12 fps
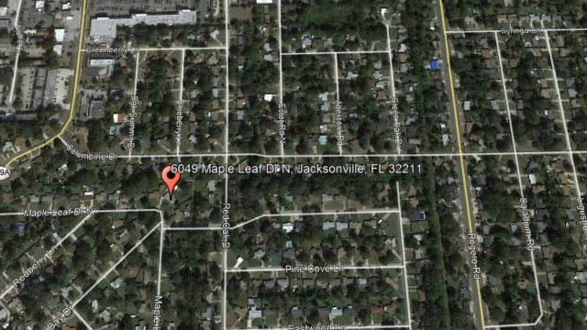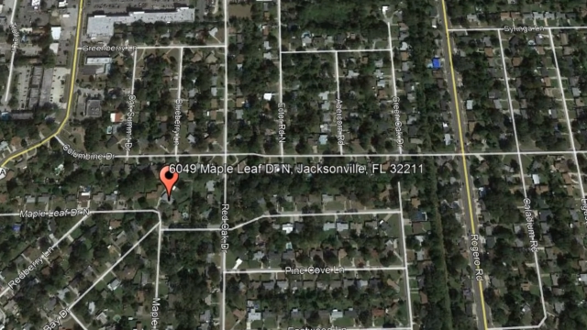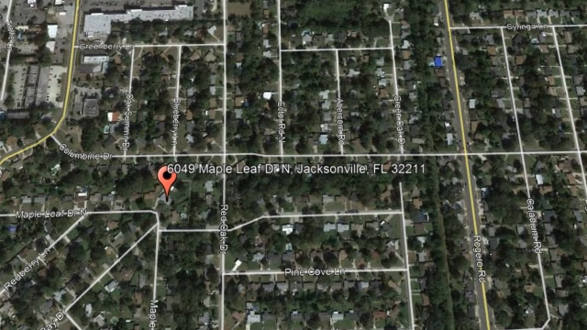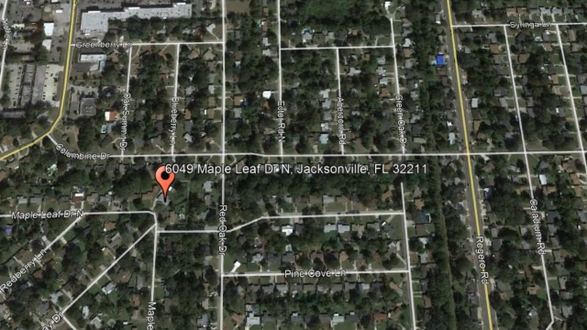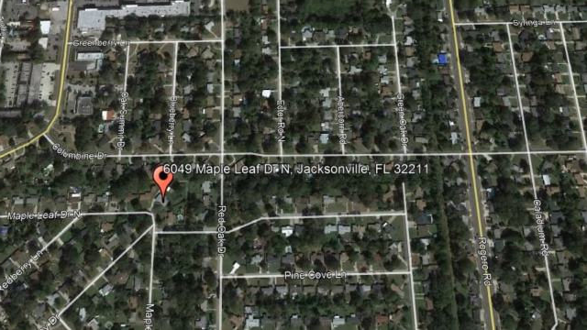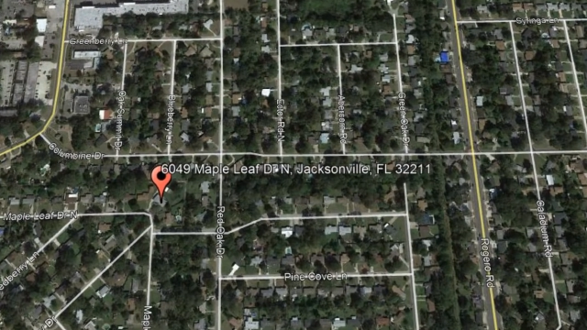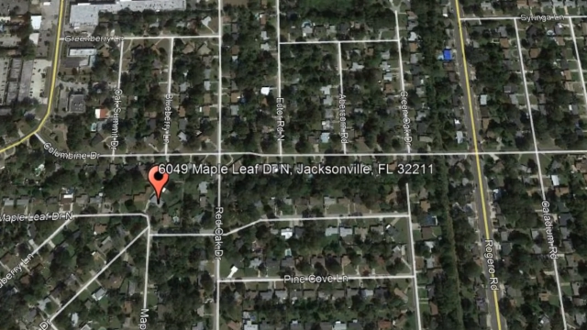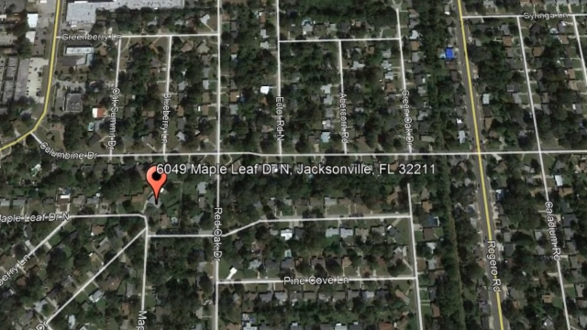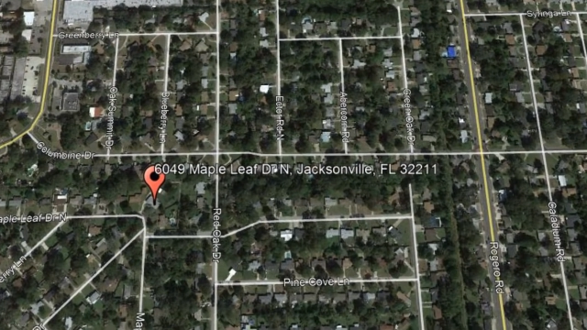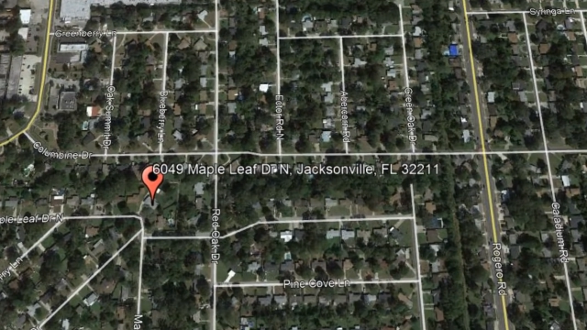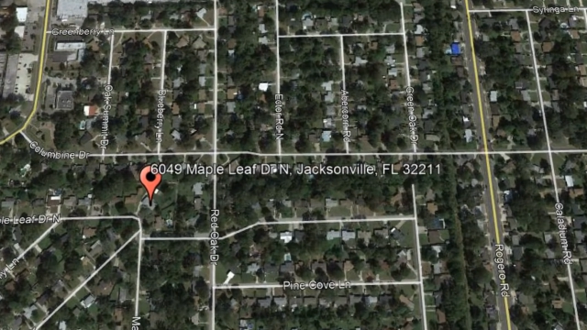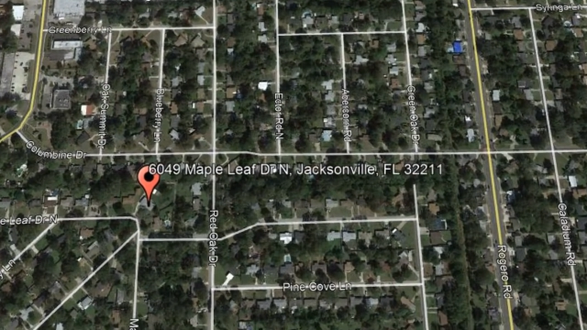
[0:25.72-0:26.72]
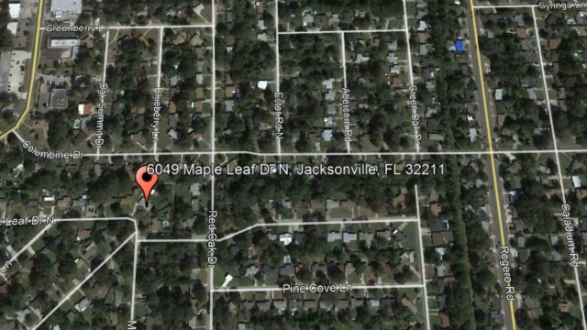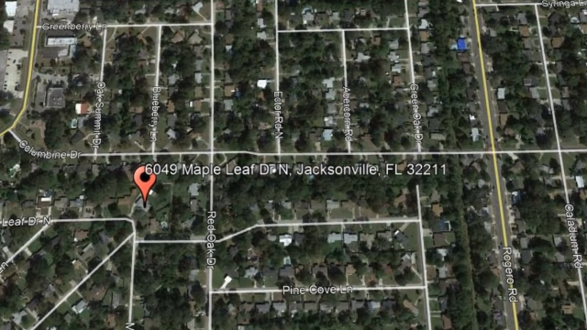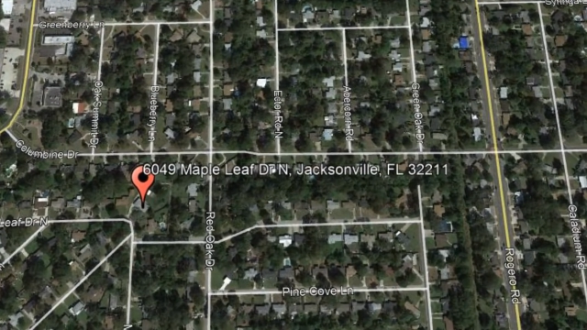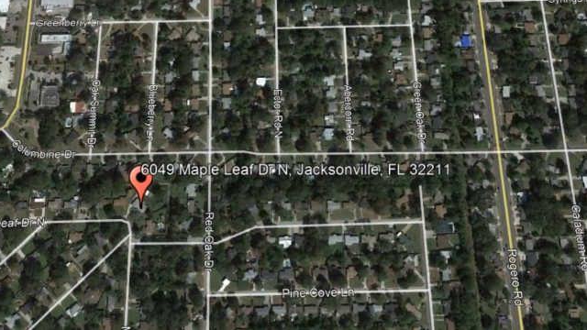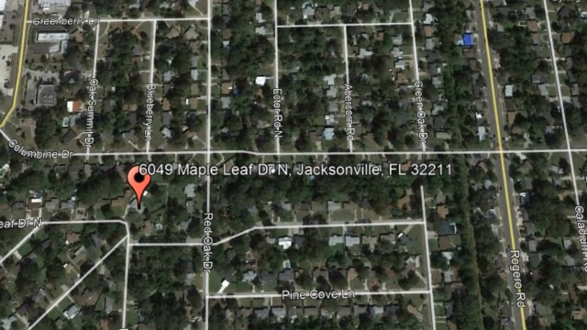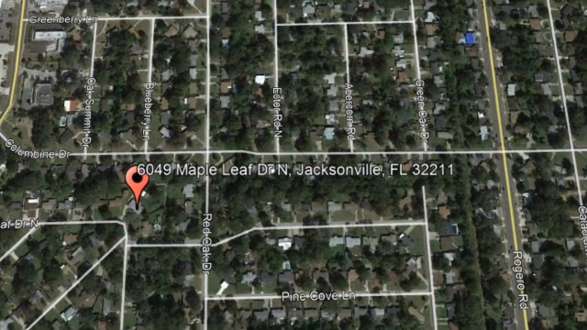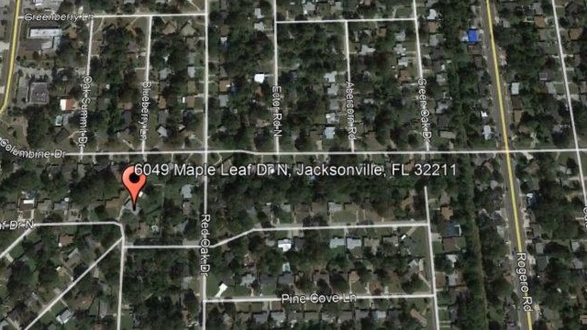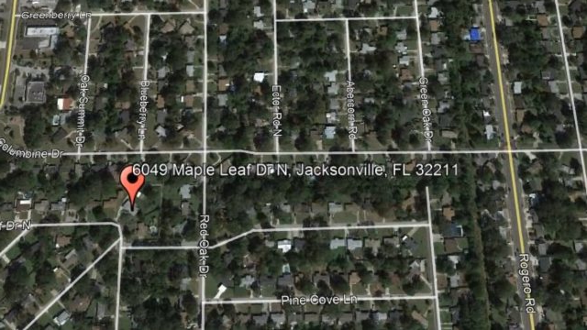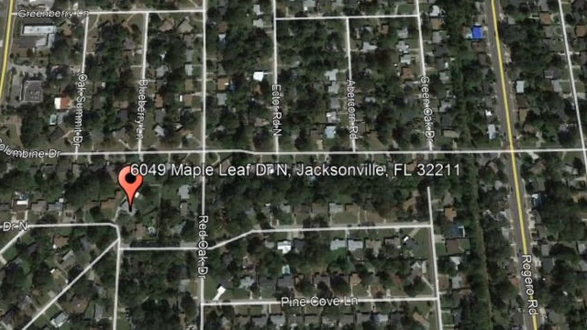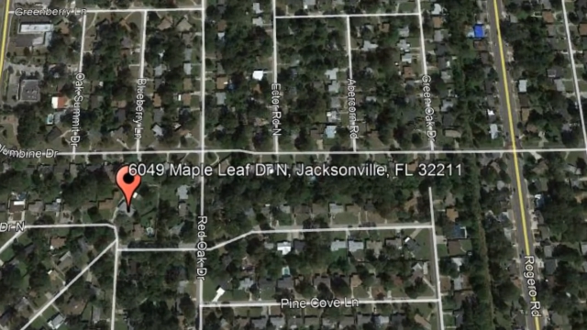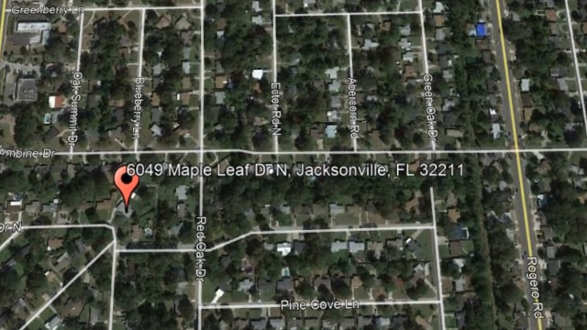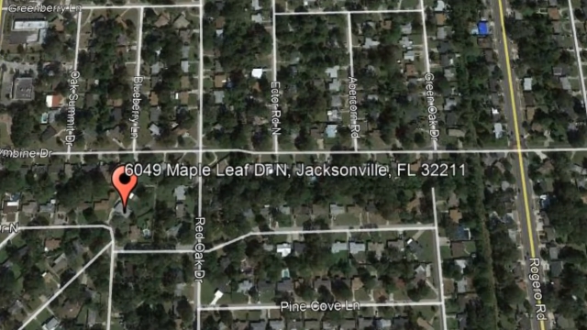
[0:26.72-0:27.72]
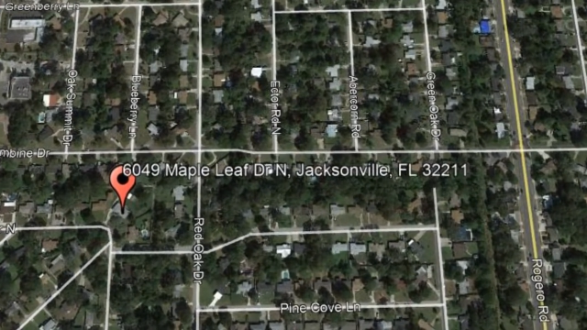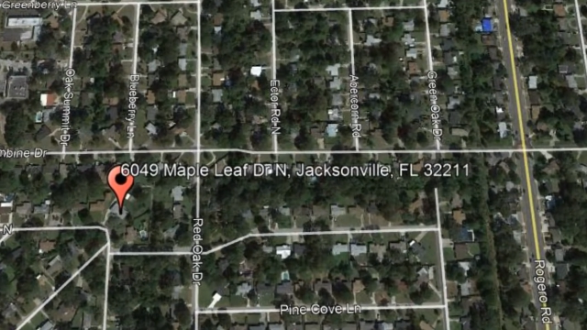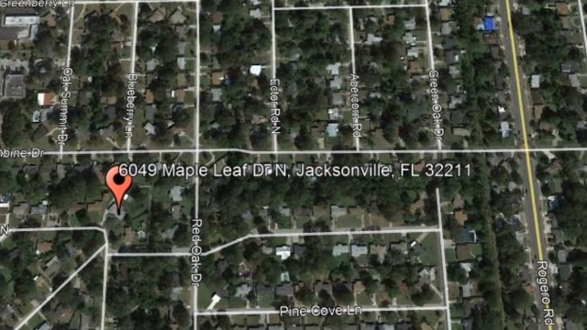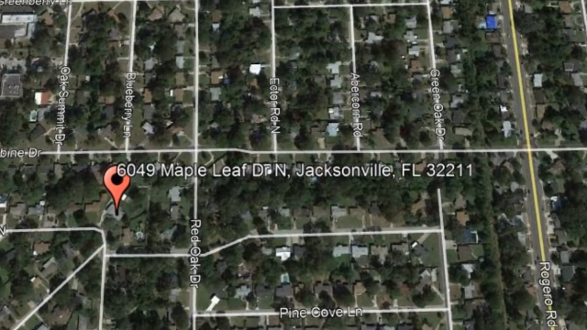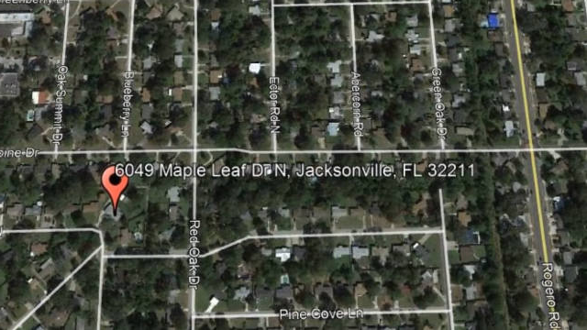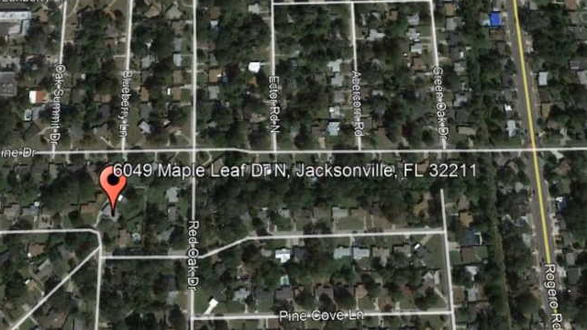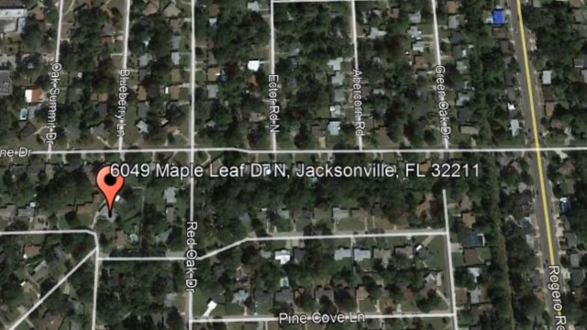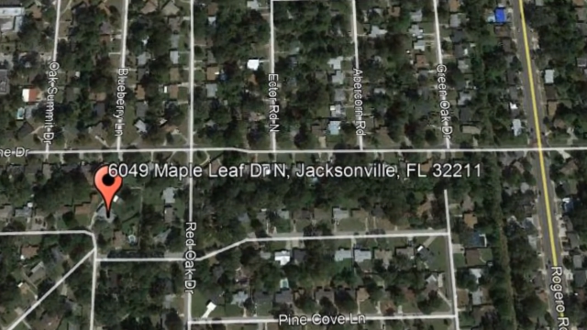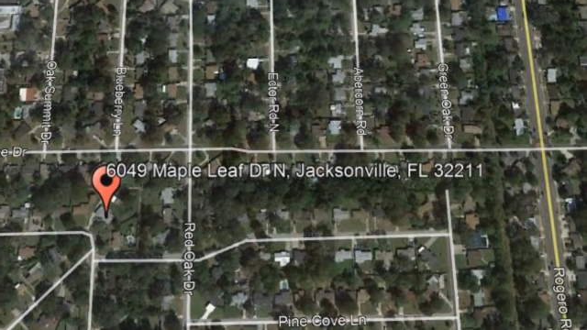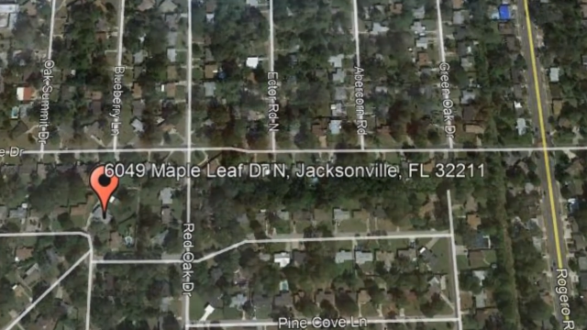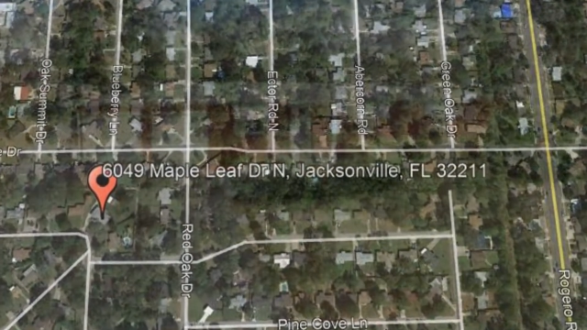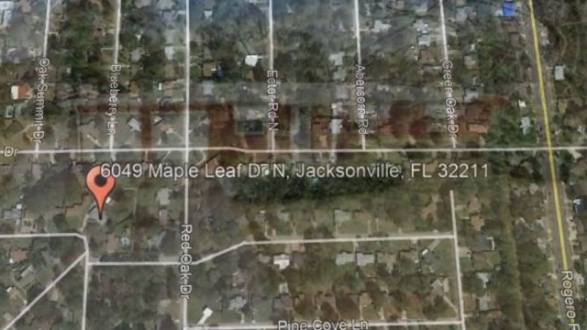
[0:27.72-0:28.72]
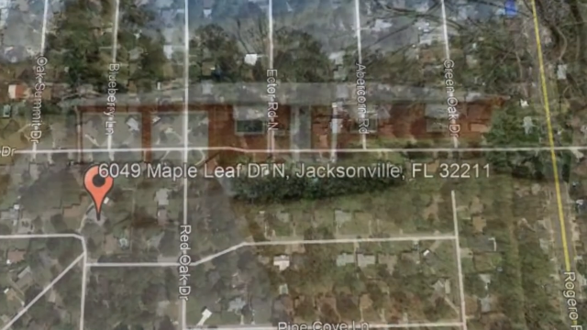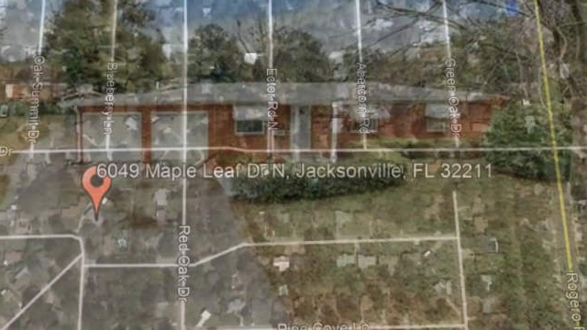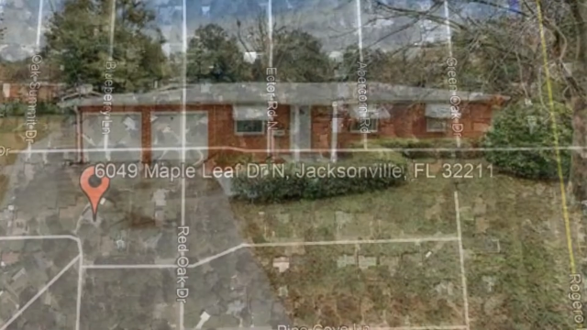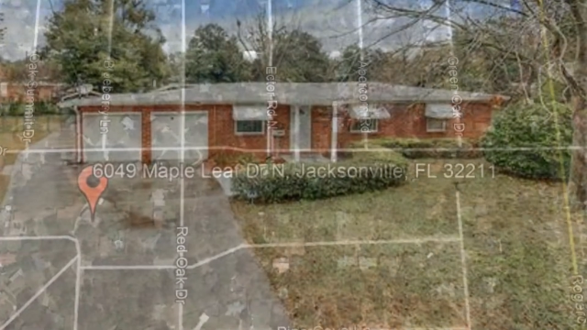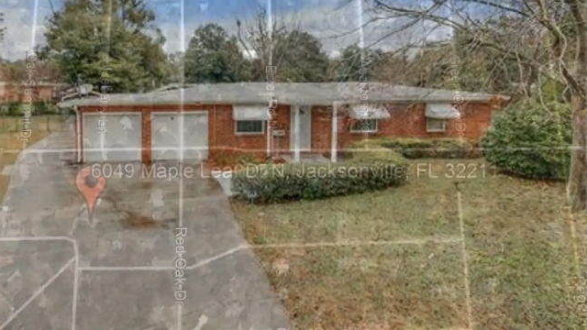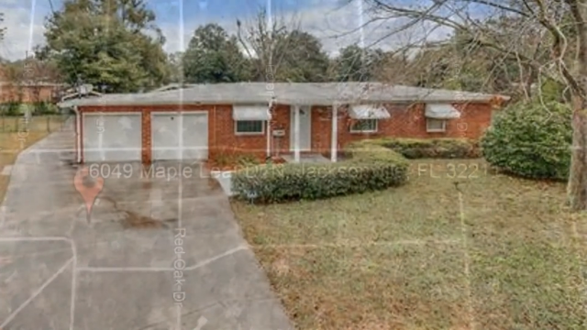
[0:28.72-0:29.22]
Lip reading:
[unreadable: no face in view]